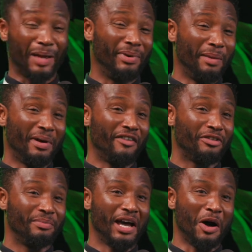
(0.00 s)
But apart
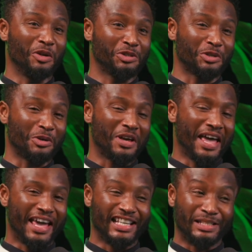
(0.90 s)
from that also,
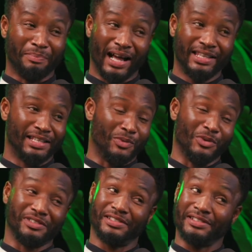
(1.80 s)
his banter
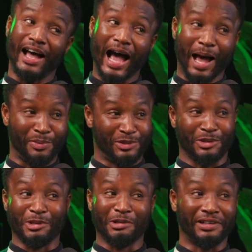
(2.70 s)
was
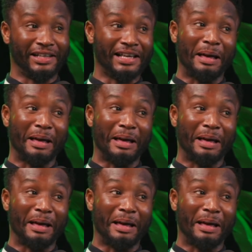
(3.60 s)
absolutely